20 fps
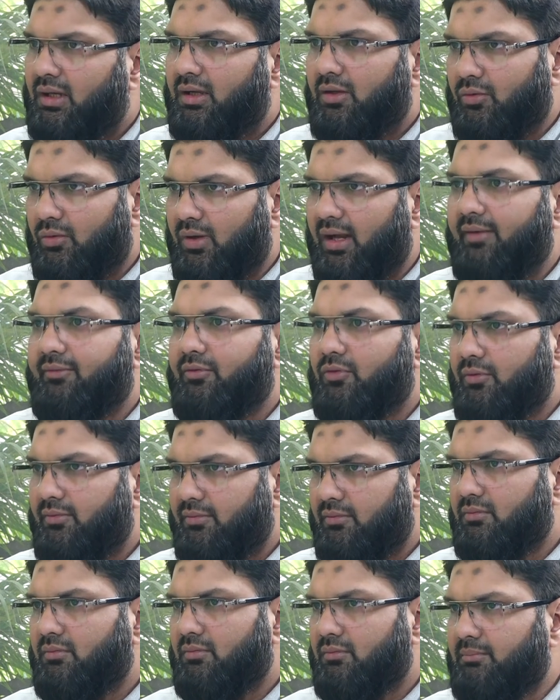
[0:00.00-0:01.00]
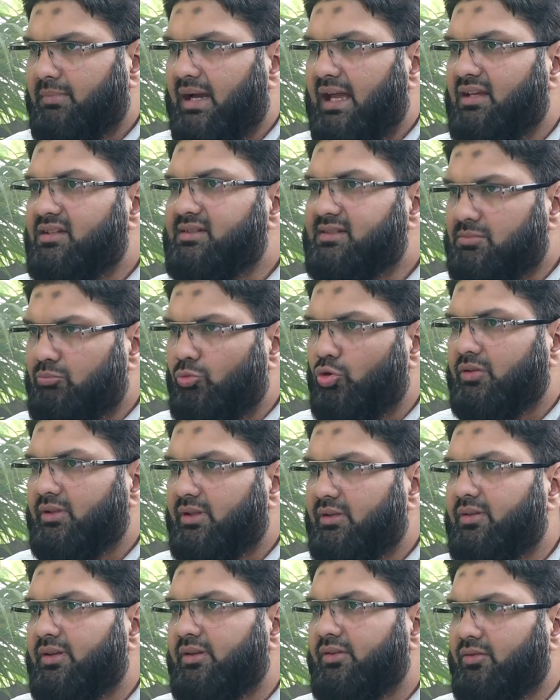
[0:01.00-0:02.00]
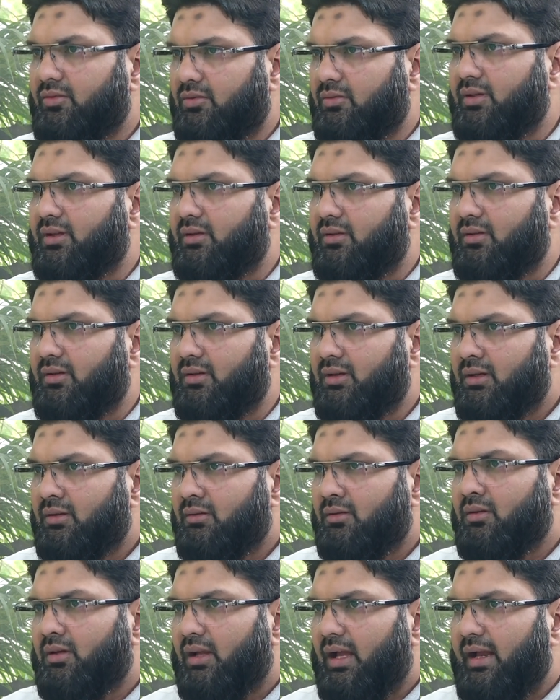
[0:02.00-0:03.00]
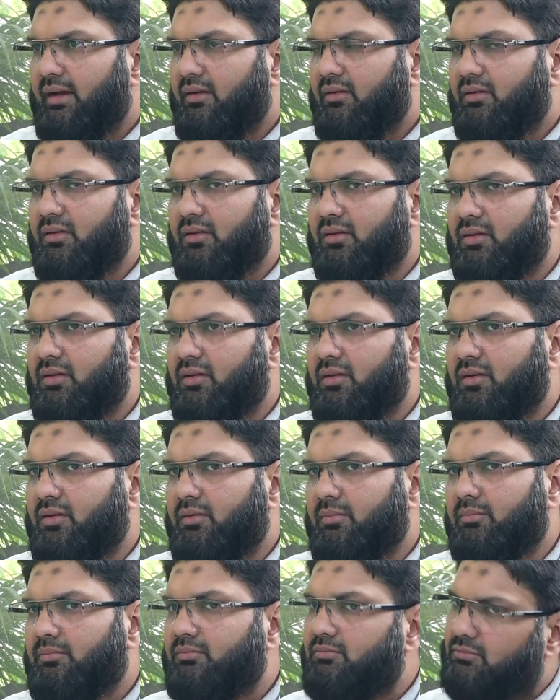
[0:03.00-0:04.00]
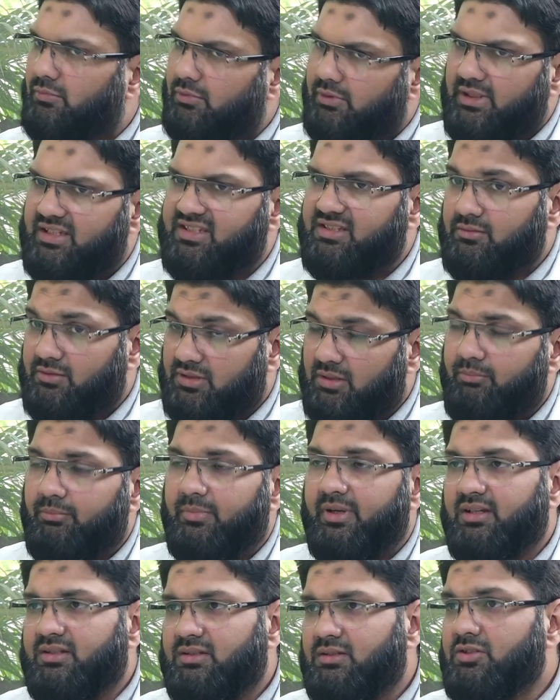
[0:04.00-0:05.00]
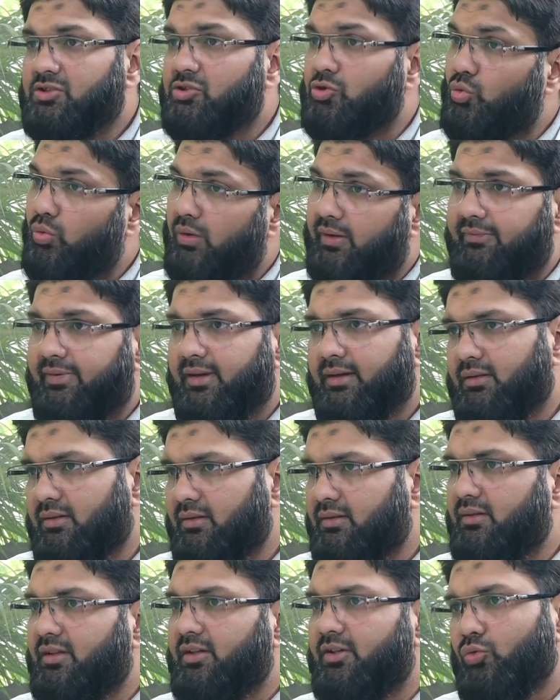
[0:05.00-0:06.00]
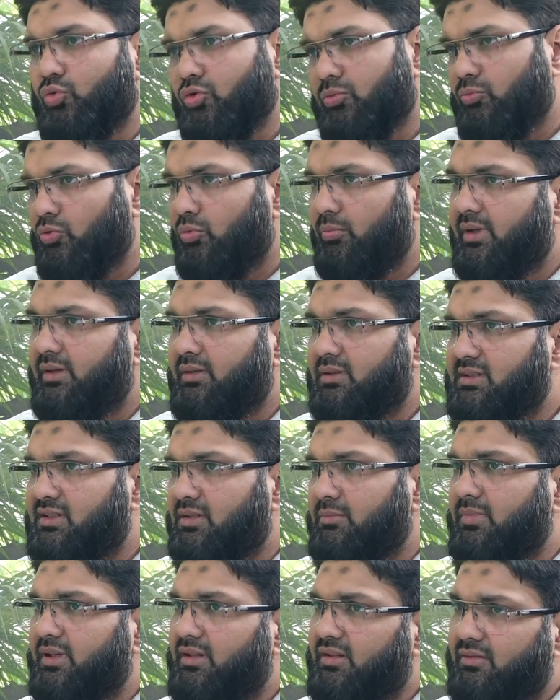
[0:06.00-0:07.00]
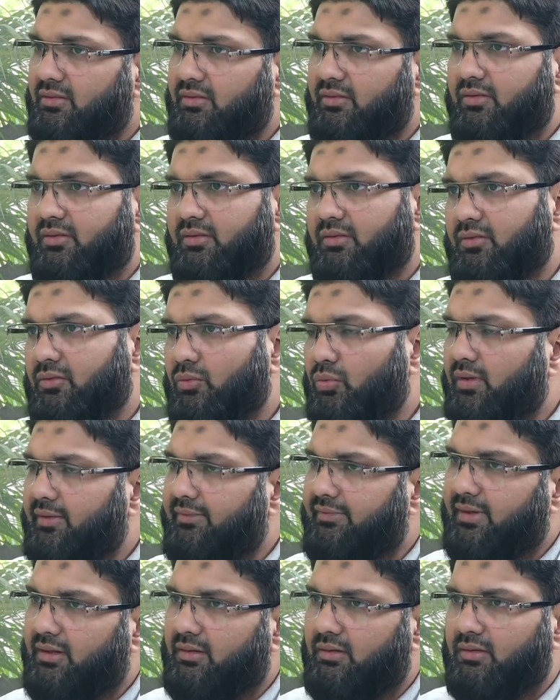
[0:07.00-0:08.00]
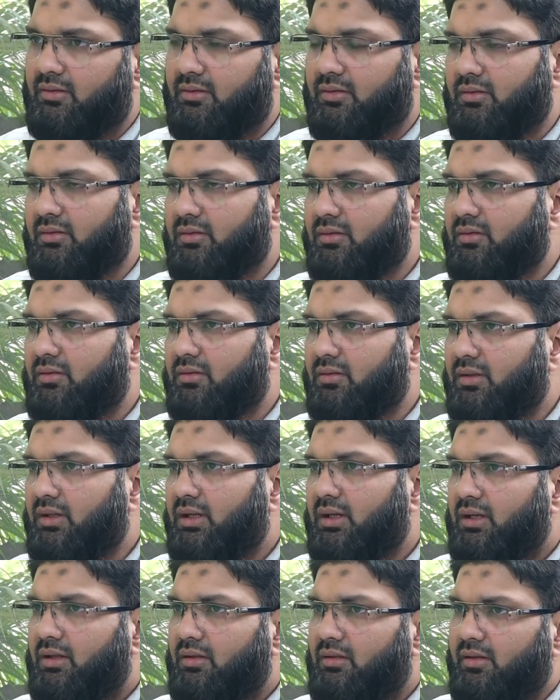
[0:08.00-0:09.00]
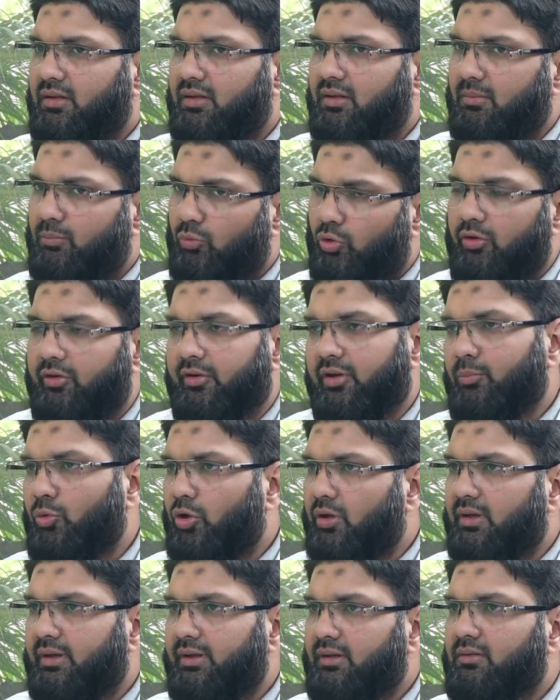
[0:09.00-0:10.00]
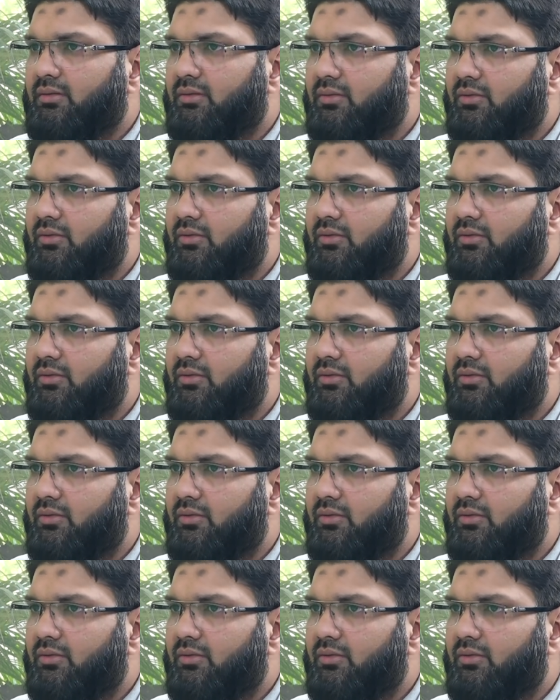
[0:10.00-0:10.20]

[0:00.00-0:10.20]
You have to balance both the things together. And yes, some medicines do affect the tooth movement, some medicines do affect the bone remodeling.